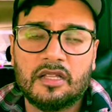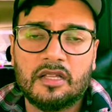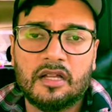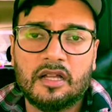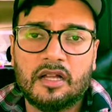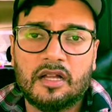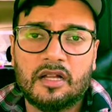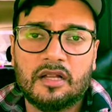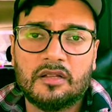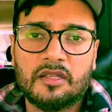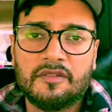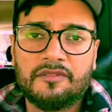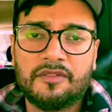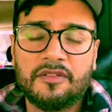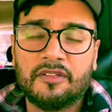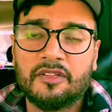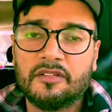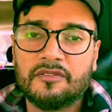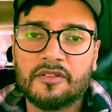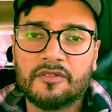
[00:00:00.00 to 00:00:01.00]

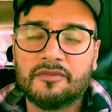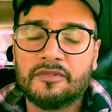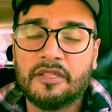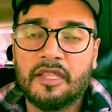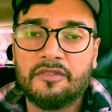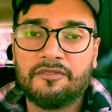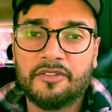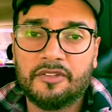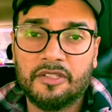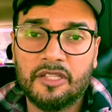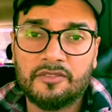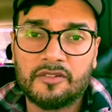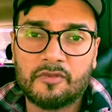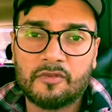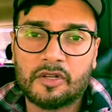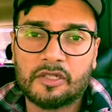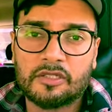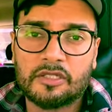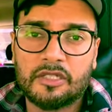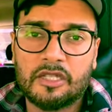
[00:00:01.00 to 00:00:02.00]

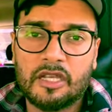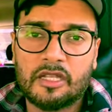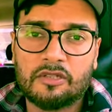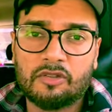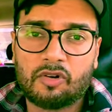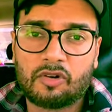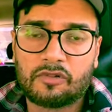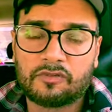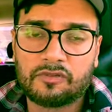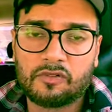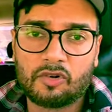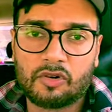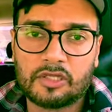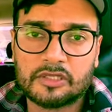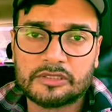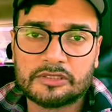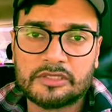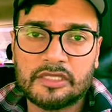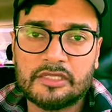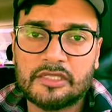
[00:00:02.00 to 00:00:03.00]
one of the lower
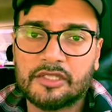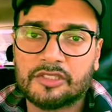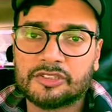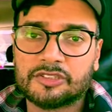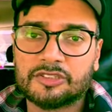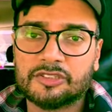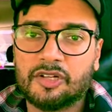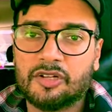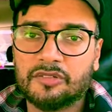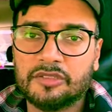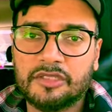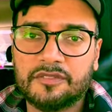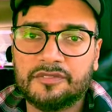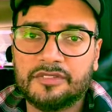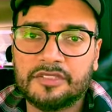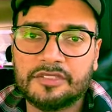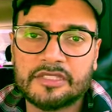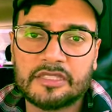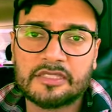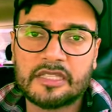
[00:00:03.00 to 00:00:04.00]
floors, then there's no need for
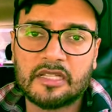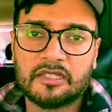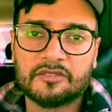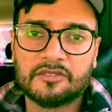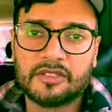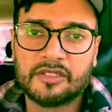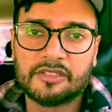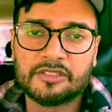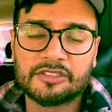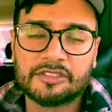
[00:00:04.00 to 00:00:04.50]
you to take the elevator.